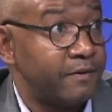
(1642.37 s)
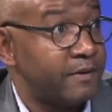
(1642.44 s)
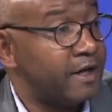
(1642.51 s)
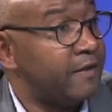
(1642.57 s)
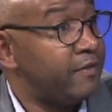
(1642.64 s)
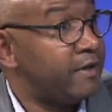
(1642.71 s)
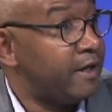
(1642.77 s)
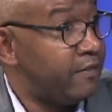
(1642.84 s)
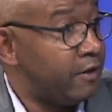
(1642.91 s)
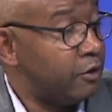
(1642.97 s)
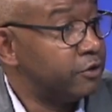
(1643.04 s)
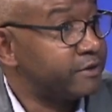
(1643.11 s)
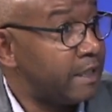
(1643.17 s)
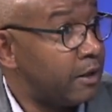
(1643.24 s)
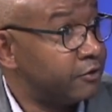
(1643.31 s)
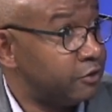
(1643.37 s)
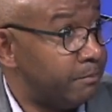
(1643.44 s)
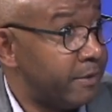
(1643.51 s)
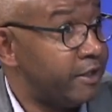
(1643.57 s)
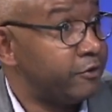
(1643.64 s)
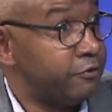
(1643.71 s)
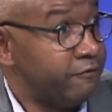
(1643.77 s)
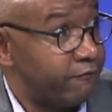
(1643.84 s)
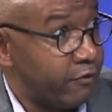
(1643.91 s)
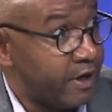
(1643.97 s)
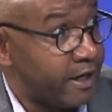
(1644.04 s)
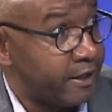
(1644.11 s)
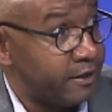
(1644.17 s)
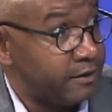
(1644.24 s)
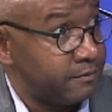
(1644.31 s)
And those hours are Monday through
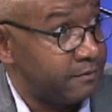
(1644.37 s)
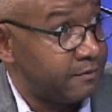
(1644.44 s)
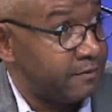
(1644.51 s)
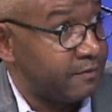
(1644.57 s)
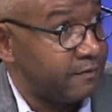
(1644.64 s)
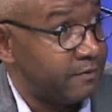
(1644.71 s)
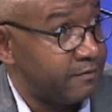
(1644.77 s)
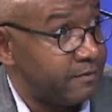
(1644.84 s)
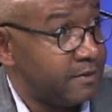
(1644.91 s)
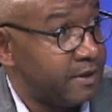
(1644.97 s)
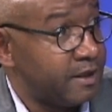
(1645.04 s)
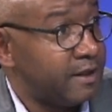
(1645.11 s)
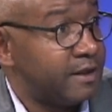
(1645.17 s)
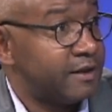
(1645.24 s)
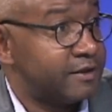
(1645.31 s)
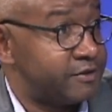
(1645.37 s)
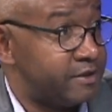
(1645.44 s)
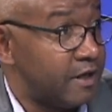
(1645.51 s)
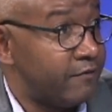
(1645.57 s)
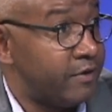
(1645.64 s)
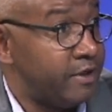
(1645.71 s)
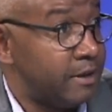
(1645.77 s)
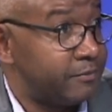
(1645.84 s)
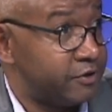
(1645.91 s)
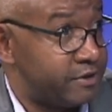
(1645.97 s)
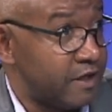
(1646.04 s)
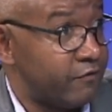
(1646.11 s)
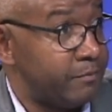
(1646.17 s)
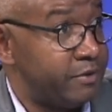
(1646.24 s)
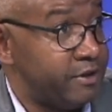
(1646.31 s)
Friday, 7 a.m. to
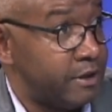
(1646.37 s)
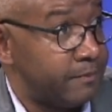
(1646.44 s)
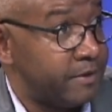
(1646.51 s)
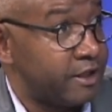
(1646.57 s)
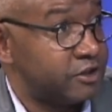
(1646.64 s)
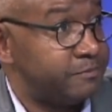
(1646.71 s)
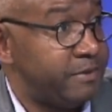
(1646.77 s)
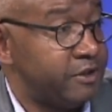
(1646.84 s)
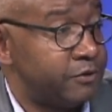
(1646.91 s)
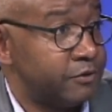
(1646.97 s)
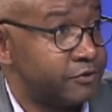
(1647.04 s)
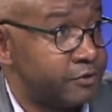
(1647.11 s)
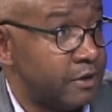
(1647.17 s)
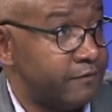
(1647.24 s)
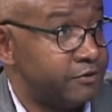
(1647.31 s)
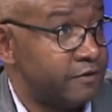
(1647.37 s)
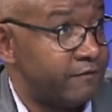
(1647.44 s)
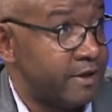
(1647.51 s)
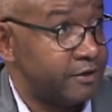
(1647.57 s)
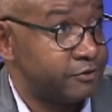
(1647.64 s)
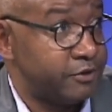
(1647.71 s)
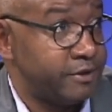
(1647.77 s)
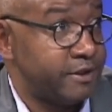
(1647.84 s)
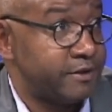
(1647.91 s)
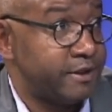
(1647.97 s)
7 p.m. They can speak to a service advisor to get